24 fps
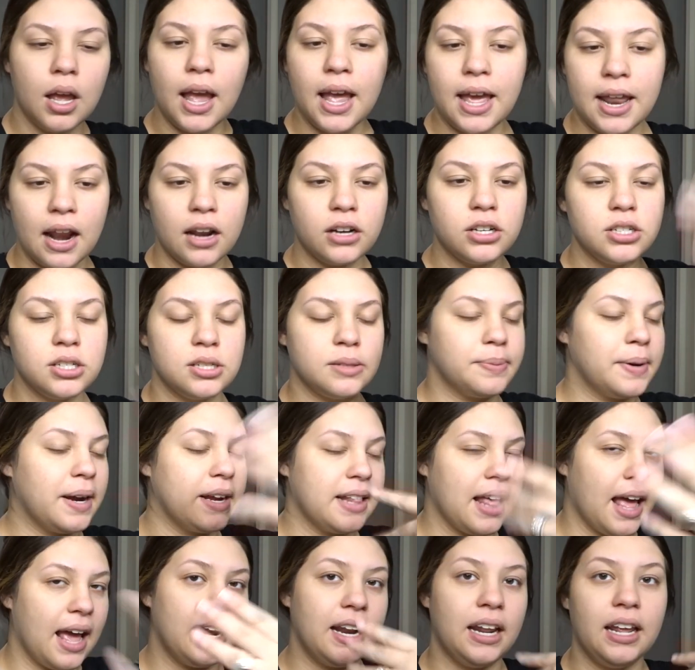And I just spray
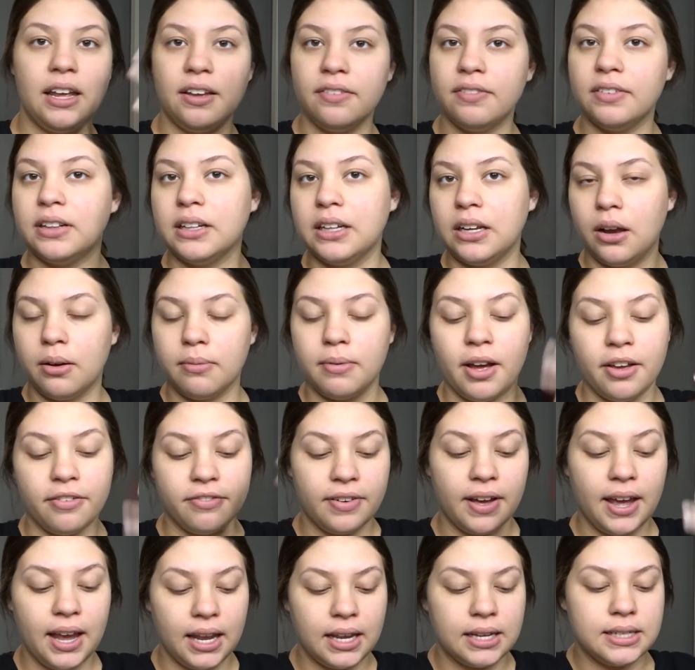that evenly on my
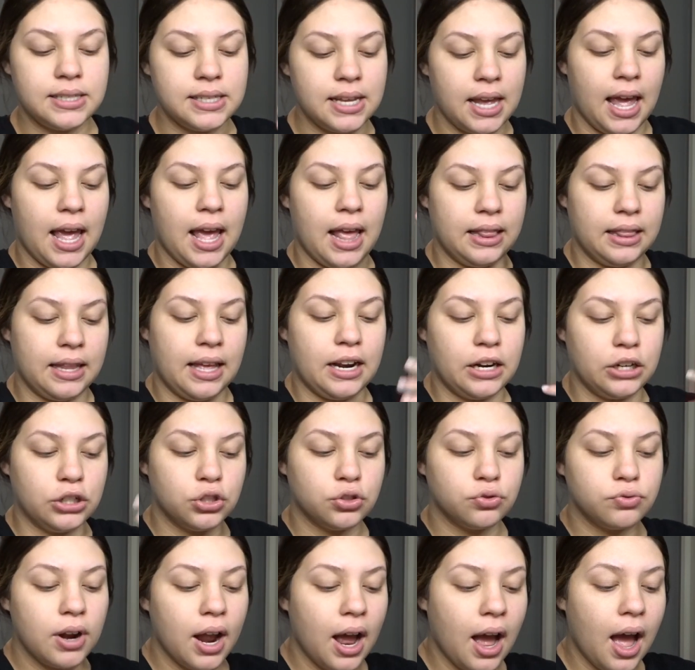face and let it
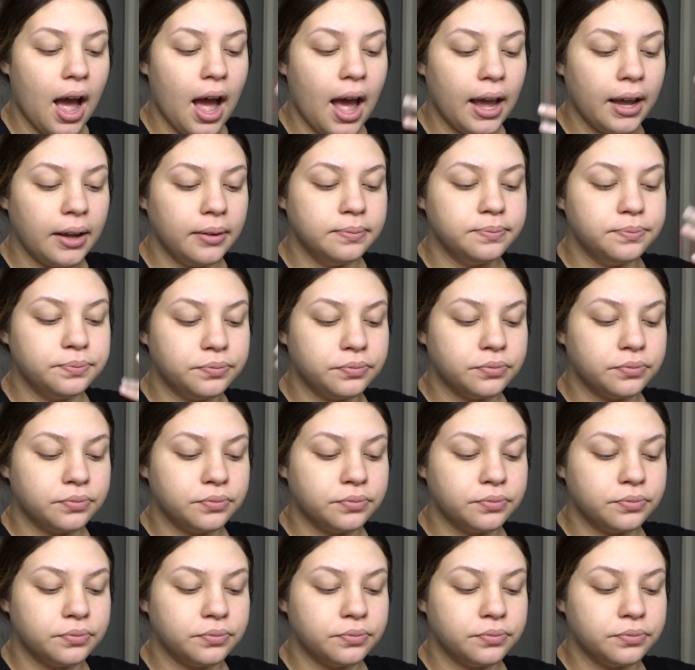dry.